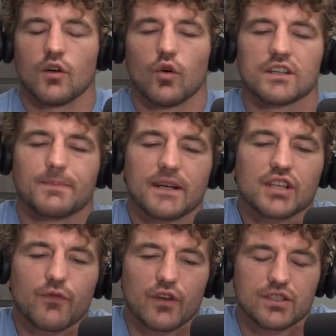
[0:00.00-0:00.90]
well,
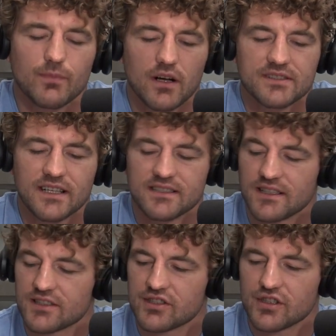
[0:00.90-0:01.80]
especially for small states,
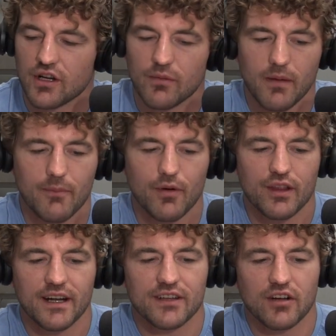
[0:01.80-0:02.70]
and this is you know my
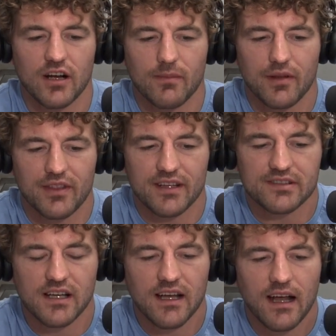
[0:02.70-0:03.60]
brother and I talk about
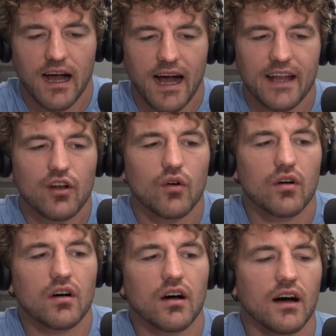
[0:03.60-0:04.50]
this. I
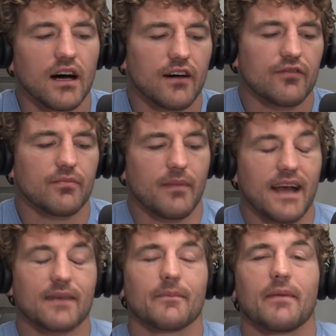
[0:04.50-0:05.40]
don't love
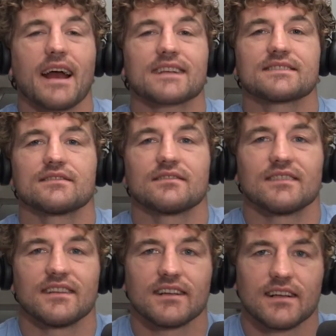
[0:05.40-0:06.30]
Mac, Max.
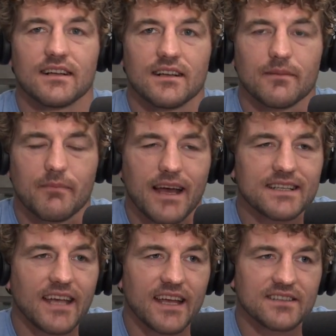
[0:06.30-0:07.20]

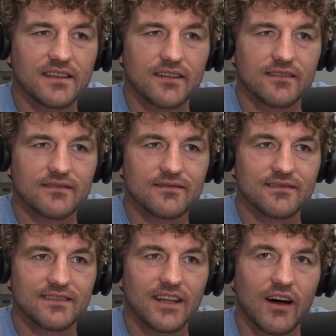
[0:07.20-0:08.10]
Max hates it.
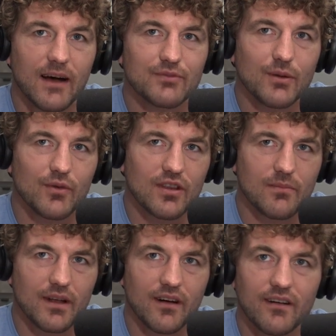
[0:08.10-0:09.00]
Now I'm somewhere in the
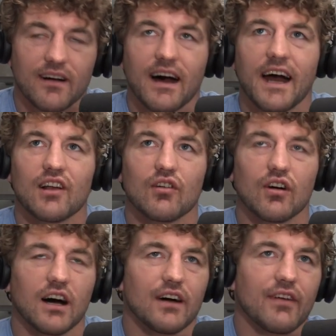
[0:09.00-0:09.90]
middle. I don't
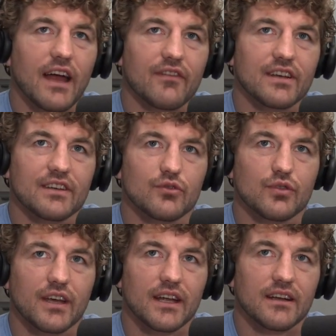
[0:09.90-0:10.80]
love having to
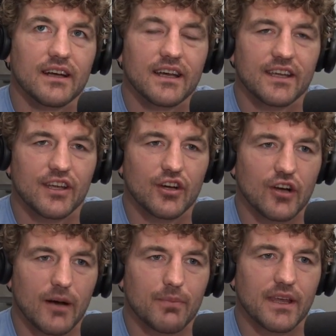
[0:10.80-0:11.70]
get
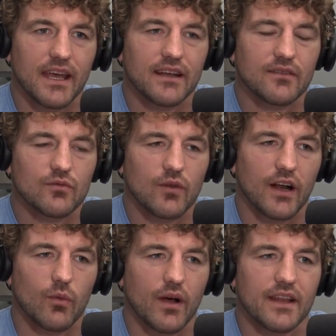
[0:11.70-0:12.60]
geared up again
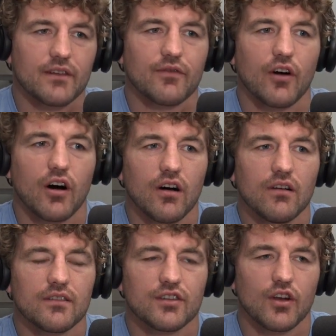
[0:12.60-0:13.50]
right away in the
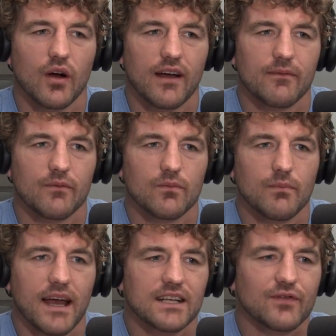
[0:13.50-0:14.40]
fall. You know, I,
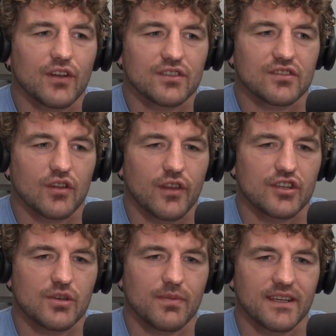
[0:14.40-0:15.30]
Max feels as though
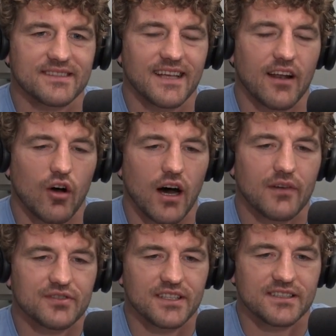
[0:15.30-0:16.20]
there should be a set
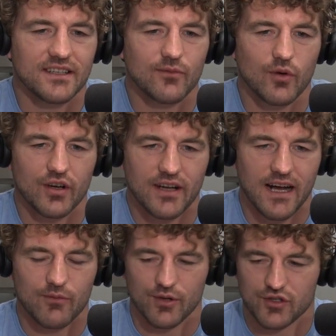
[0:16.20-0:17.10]
off season where you're
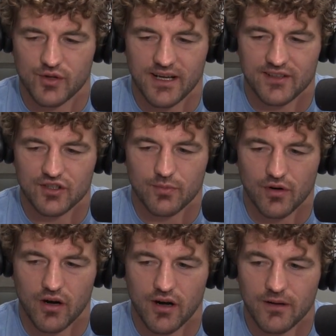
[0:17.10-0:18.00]
not really training
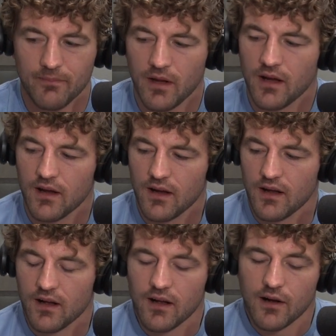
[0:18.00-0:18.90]
super hard.
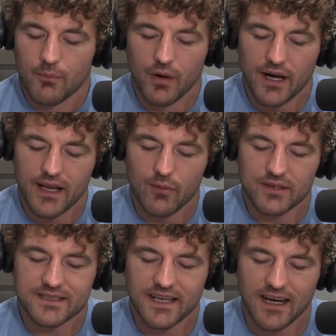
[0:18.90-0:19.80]
But in
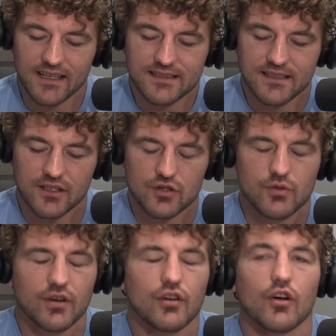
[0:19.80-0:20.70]
Wisconsin, there's
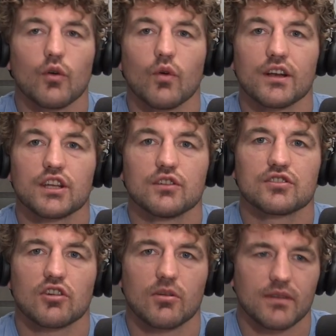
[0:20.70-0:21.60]
really only one
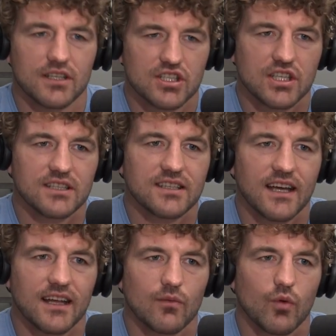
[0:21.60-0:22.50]
huge tournament, the
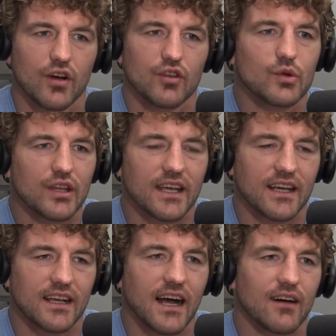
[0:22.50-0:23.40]
Cheesehead, where you can
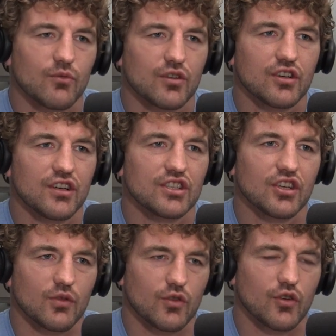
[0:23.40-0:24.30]
get co-
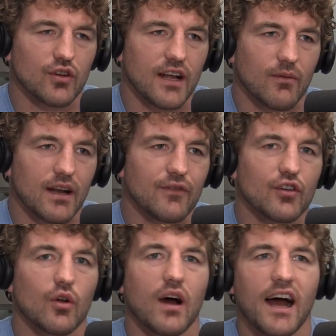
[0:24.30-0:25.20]
collegially recruited at, right? If
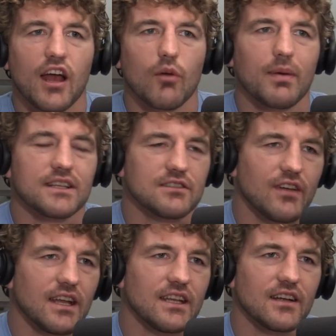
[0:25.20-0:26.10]
you're in Ohio,
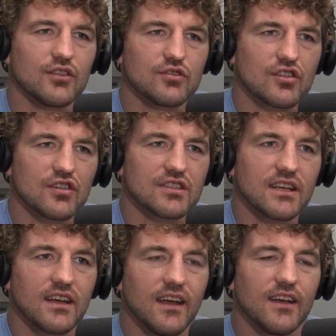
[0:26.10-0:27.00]
Pennsylvania, New
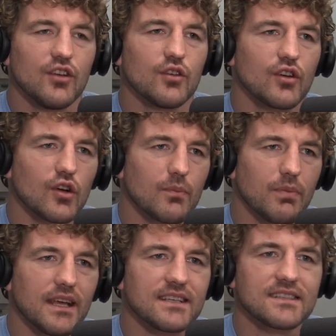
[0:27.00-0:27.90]
Jersey, you can go to
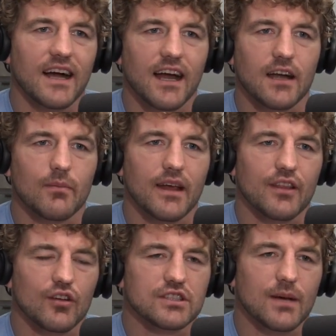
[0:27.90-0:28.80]
Beast,
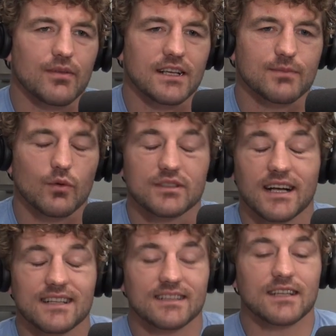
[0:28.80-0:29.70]
Ironman, those type of things. But
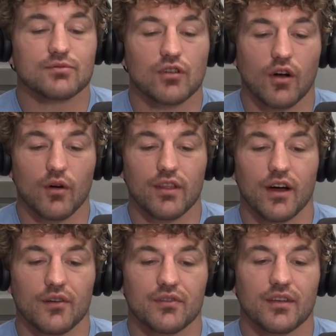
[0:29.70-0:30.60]
Wisconsin teams don't go to
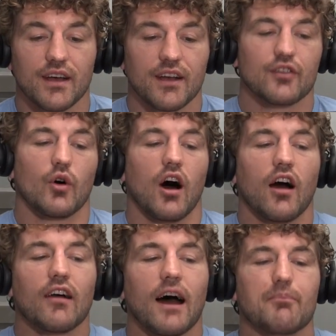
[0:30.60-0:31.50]
those. So
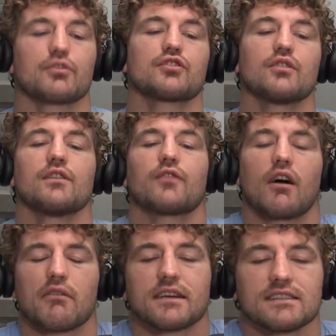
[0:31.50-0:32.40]
our opportunity for
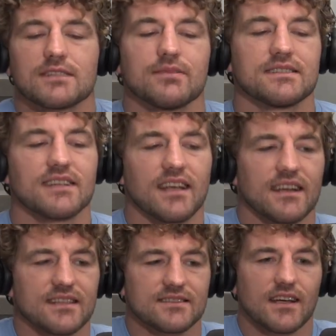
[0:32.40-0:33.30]
our kids to be
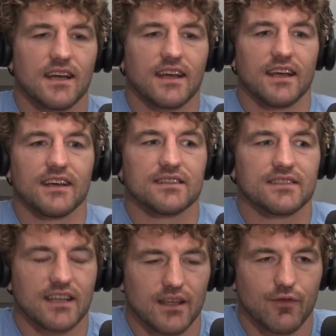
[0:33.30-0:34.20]
seen is
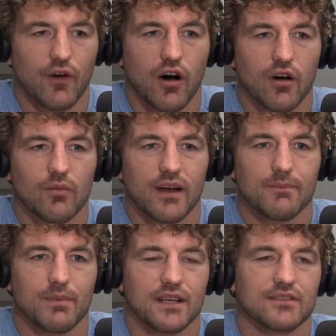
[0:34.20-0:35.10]
is in the fall,
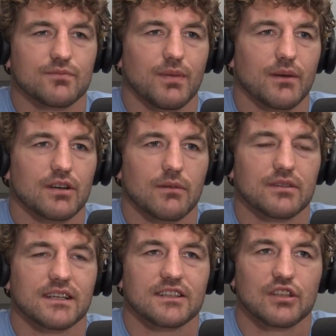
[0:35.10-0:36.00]
right? Big big
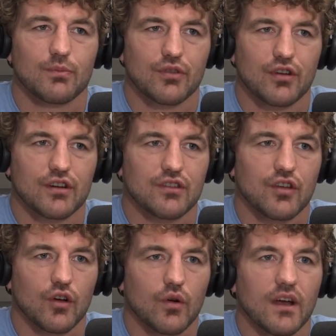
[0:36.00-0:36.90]
tournaments like Super
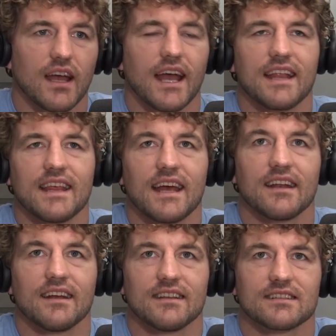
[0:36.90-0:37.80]
32, and then
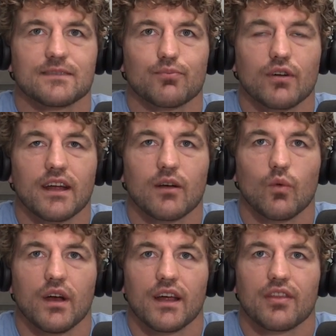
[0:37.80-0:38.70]
in the spring
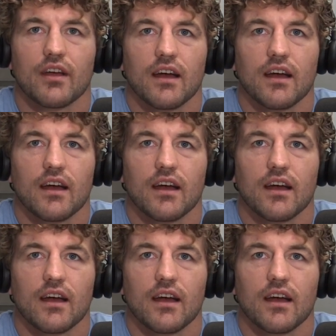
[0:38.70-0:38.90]
with